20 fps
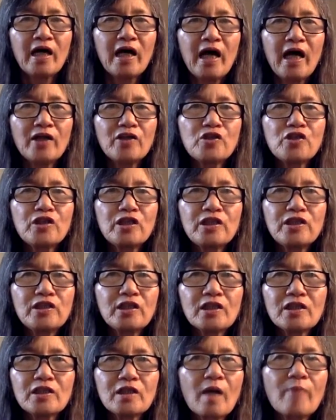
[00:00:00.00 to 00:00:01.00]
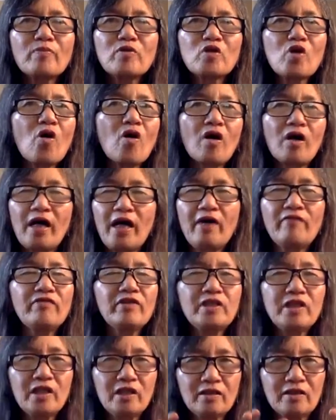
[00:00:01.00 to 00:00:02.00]
And she just absorbed
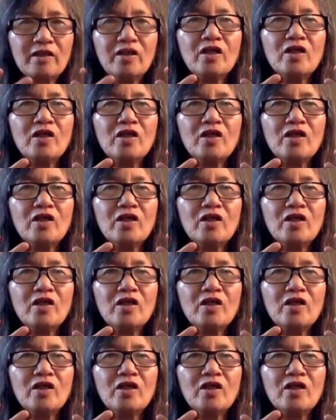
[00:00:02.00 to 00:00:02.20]
everything.